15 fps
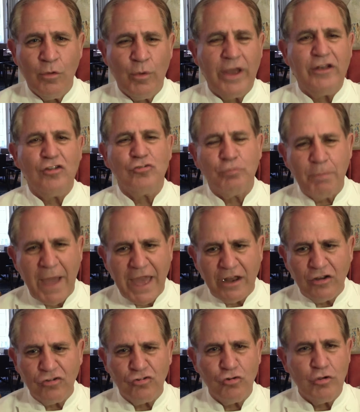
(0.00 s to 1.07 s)
We had the
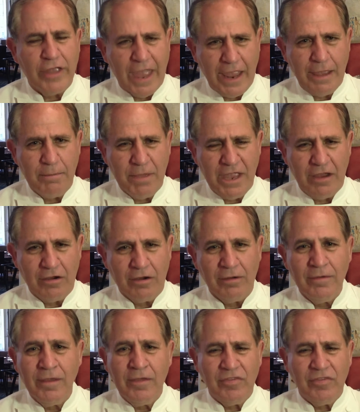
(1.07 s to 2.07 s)
Spanish who came here.